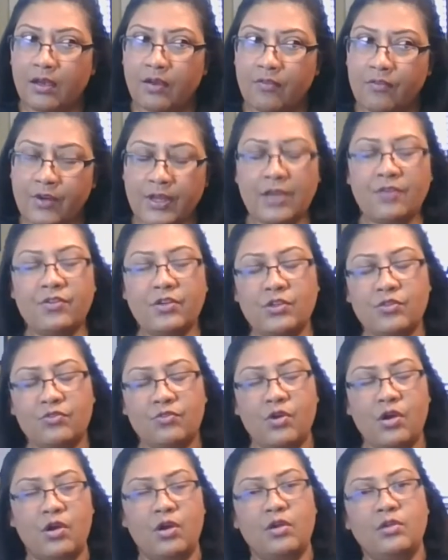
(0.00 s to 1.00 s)
whatever you
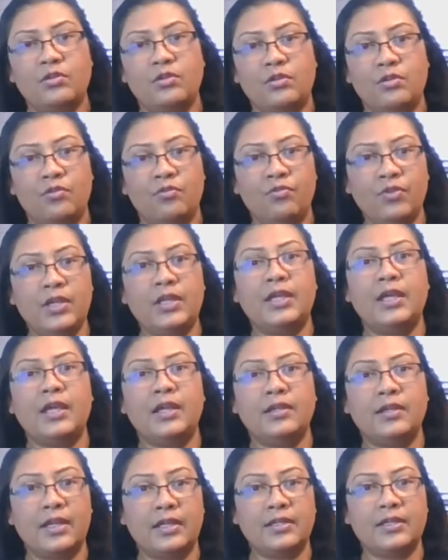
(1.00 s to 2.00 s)
want, we
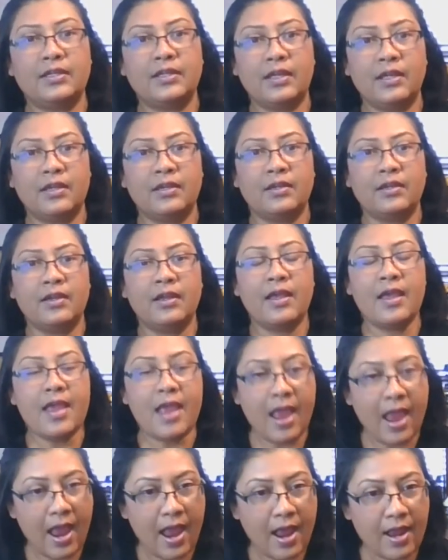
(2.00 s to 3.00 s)
can get it done.
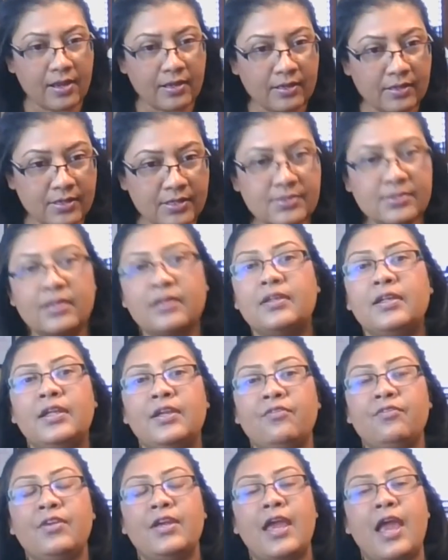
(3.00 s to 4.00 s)
And
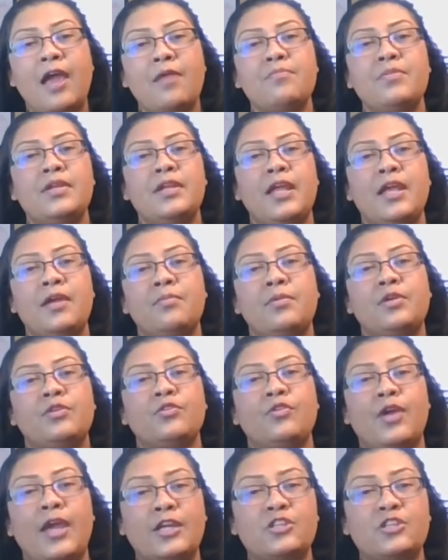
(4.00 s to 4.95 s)
recently we have been able to